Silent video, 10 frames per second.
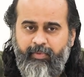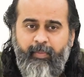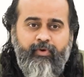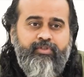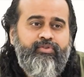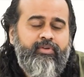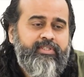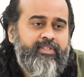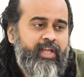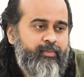
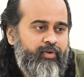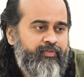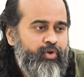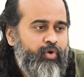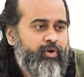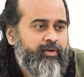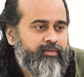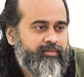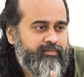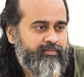preposterous name of yoga.